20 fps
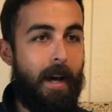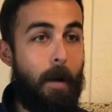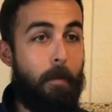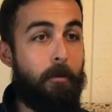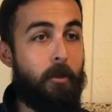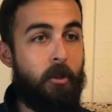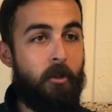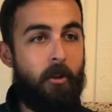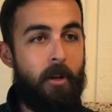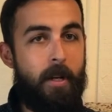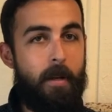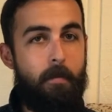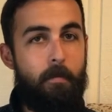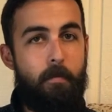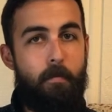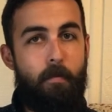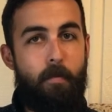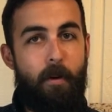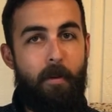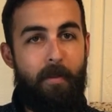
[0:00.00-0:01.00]
upstream
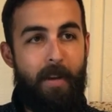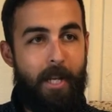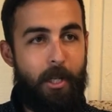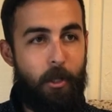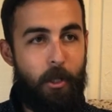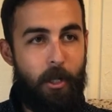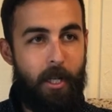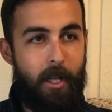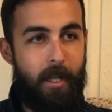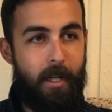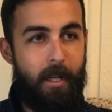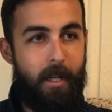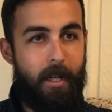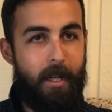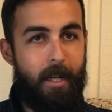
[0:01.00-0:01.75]
prevention